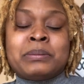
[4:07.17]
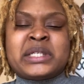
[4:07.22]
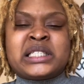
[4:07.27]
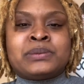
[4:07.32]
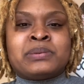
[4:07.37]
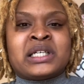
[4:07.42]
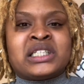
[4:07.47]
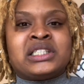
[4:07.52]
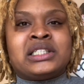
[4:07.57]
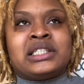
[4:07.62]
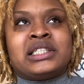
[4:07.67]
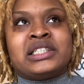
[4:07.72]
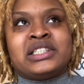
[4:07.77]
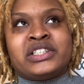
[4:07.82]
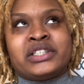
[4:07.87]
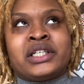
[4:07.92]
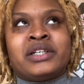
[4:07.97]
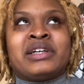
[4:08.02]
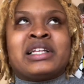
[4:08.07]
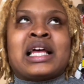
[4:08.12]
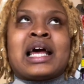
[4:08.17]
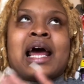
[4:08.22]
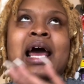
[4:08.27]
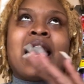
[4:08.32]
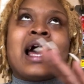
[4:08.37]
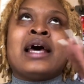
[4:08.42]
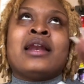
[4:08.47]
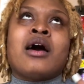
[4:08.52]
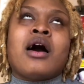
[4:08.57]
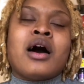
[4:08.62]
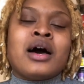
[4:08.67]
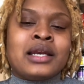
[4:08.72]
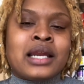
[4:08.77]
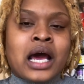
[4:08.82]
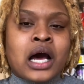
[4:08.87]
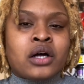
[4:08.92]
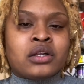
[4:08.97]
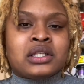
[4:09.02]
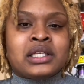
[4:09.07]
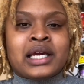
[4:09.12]
especially considering that I had
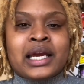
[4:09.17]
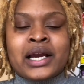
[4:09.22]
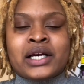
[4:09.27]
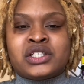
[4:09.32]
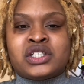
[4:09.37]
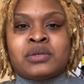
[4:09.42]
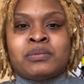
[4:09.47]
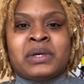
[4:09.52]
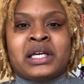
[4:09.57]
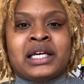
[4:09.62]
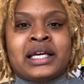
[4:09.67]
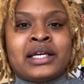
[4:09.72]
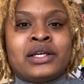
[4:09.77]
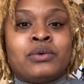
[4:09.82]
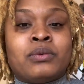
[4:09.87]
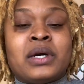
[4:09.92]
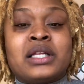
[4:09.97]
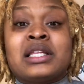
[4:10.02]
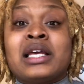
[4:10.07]
unhealthy hair to begin with,